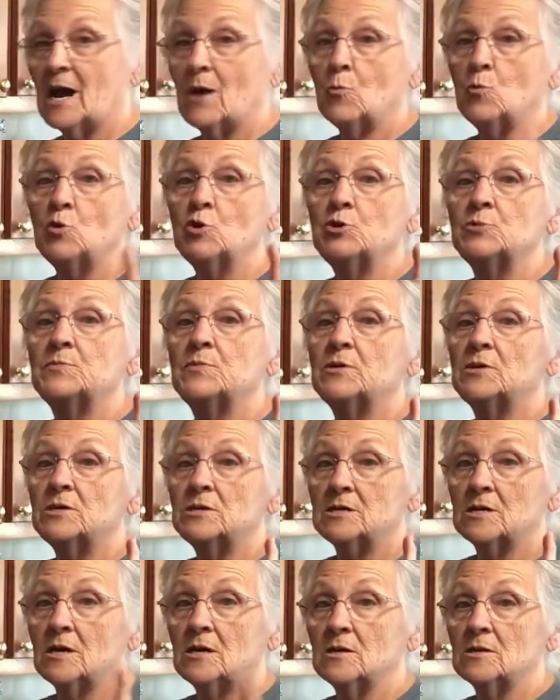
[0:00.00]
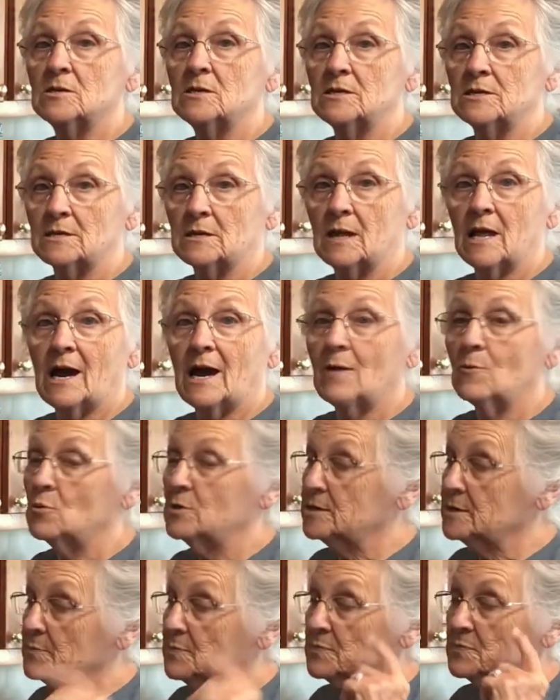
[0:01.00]
I would put a little. I
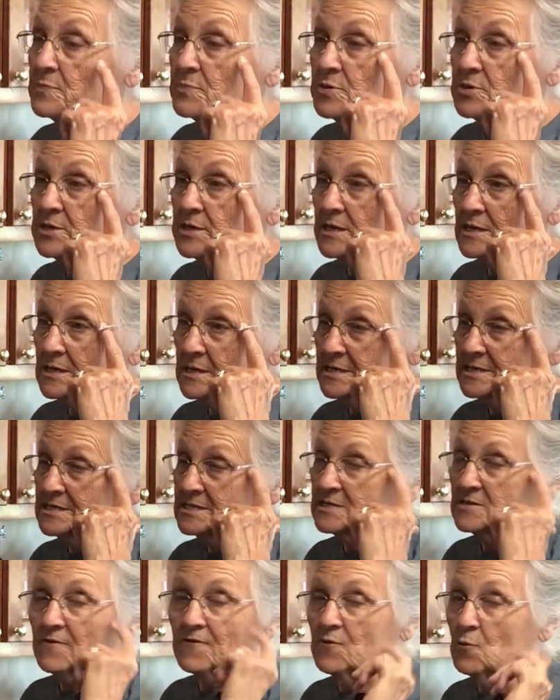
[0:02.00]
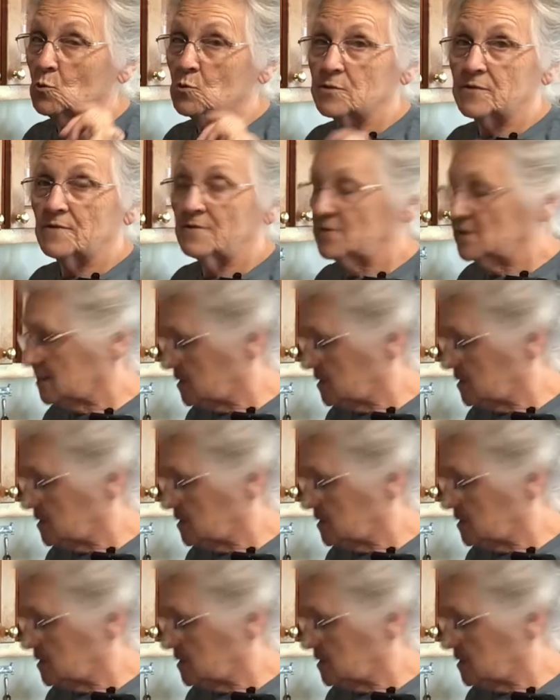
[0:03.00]
would put at least a fourth of